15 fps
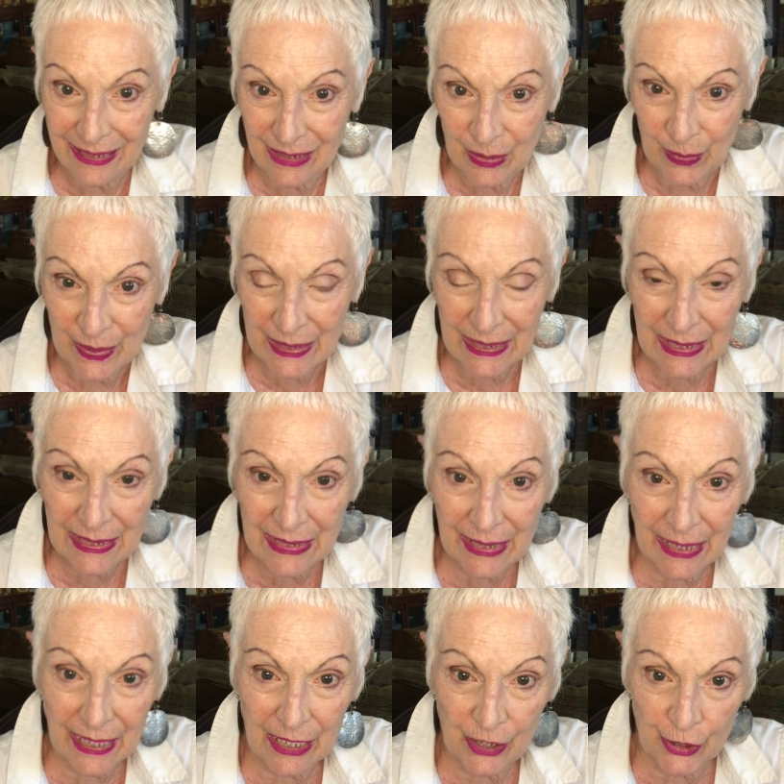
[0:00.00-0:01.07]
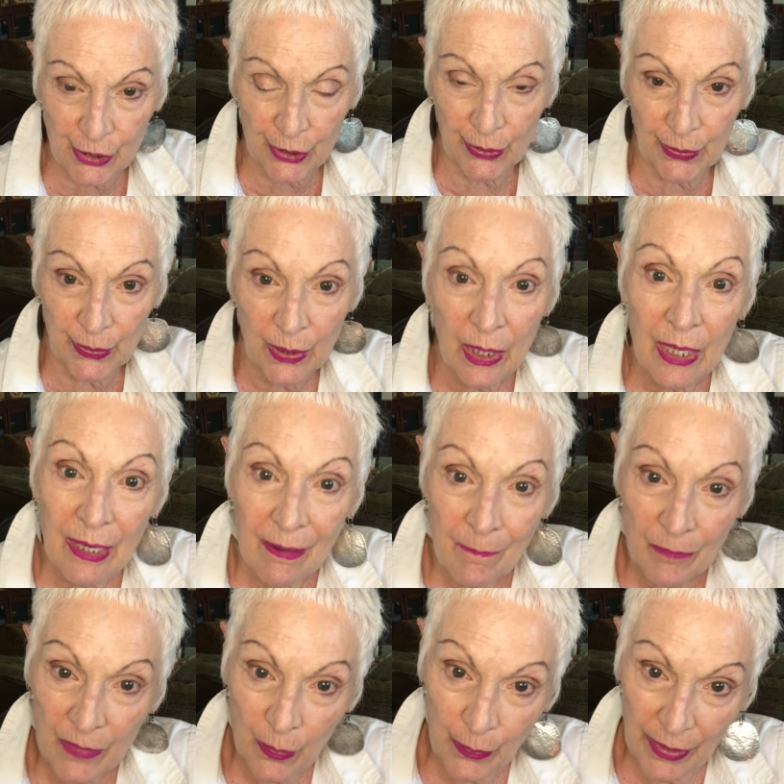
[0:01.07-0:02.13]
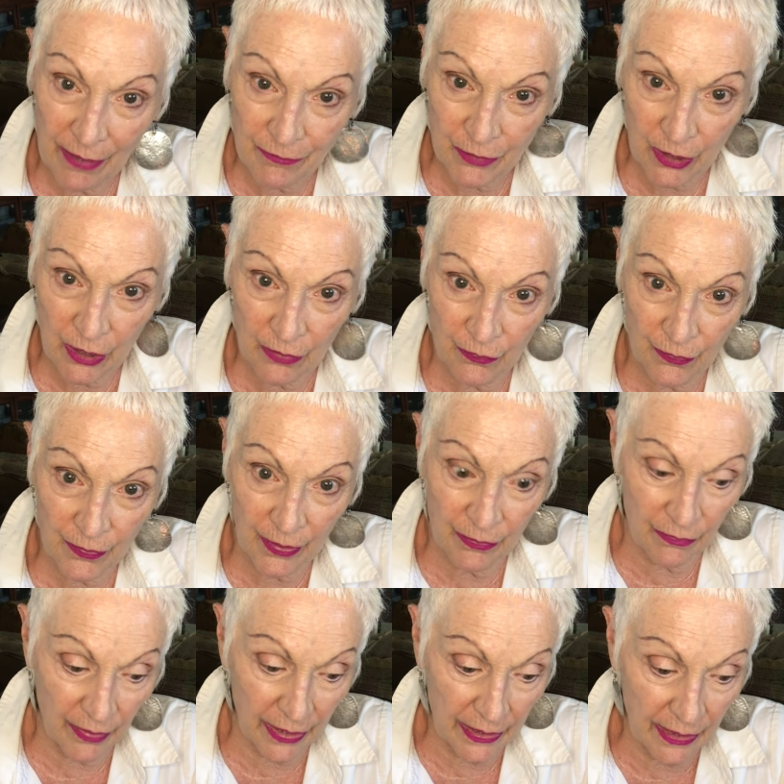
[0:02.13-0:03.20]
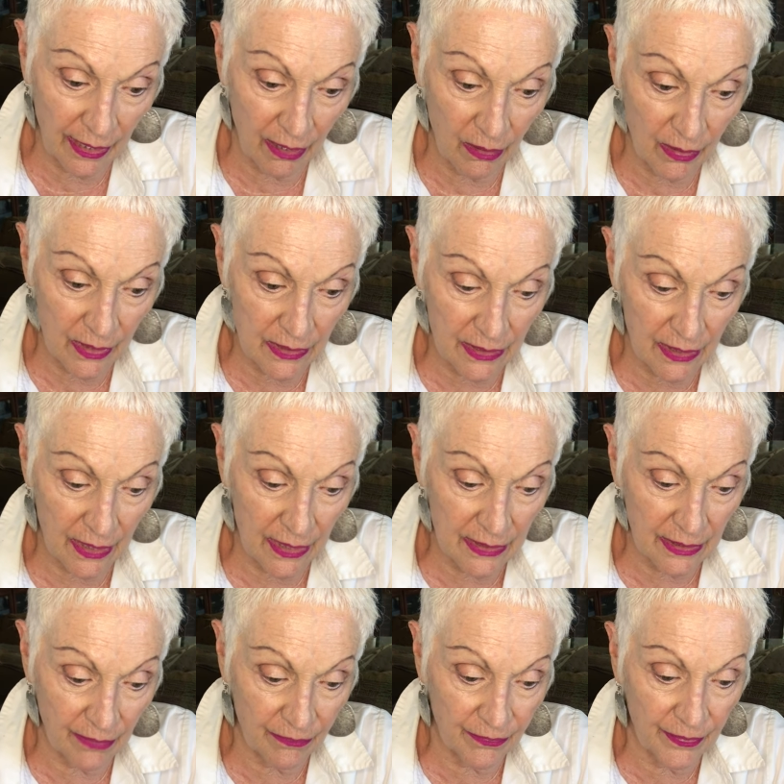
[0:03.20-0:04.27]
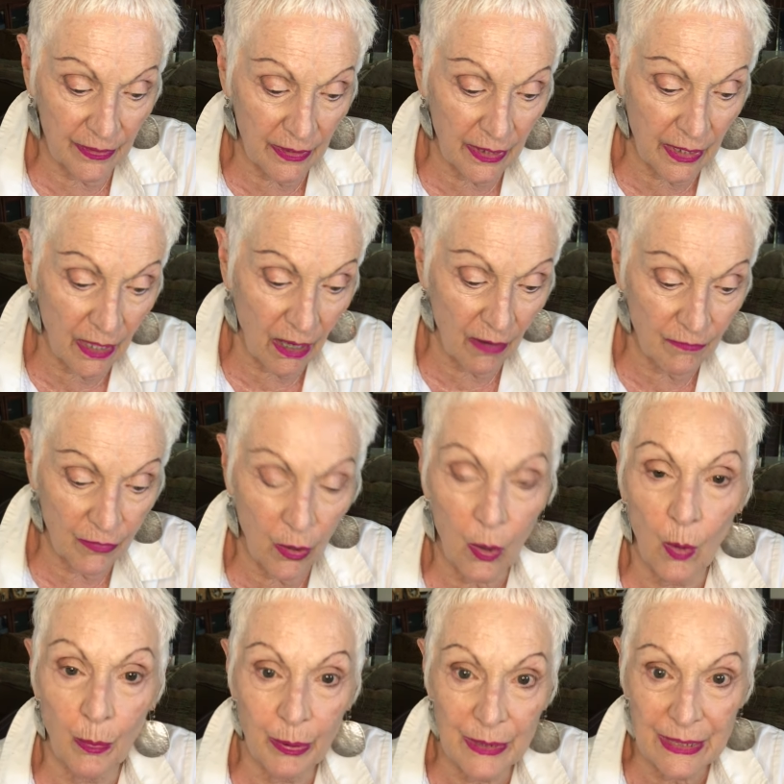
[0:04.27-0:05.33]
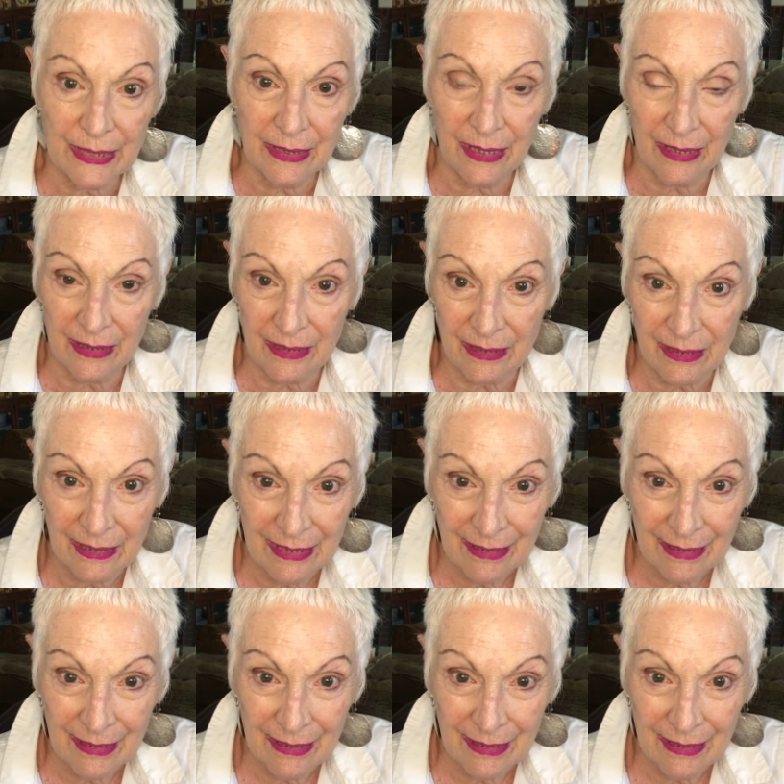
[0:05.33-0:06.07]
So this is the issue that we have to confront right now, is a feeling of hopelessness.